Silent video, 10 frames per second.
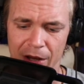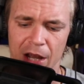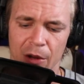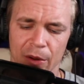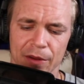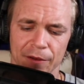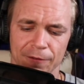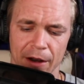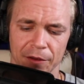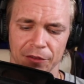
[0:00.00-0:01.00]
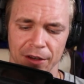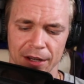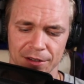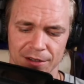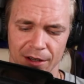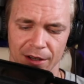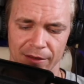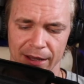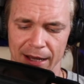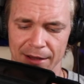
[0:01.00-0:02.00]
We're in the final stages of
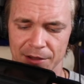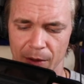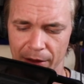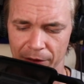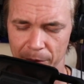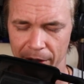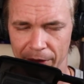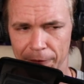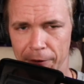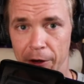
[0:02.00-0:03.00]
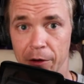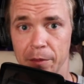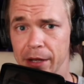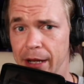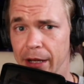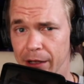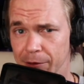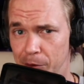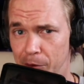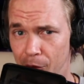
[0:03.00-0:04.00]
the SOS, but at the very beginning of
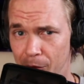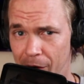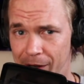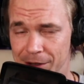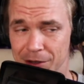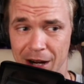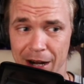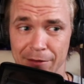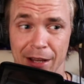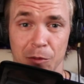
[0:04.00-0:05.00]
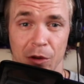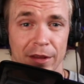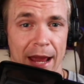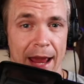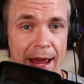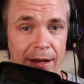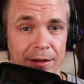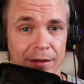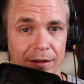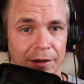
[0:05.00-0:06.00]
a bull market. So kind of like we're at the
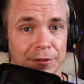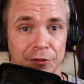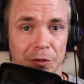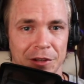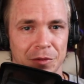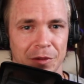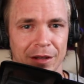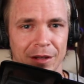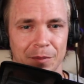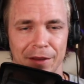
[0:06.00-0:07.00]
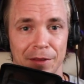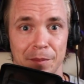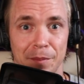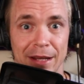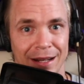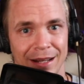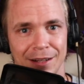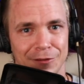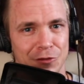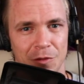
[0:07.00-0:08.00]
end of 2020, but at the beginning
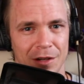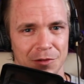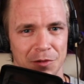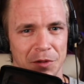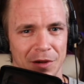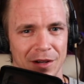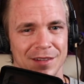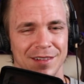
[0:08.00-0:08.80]
of 2021.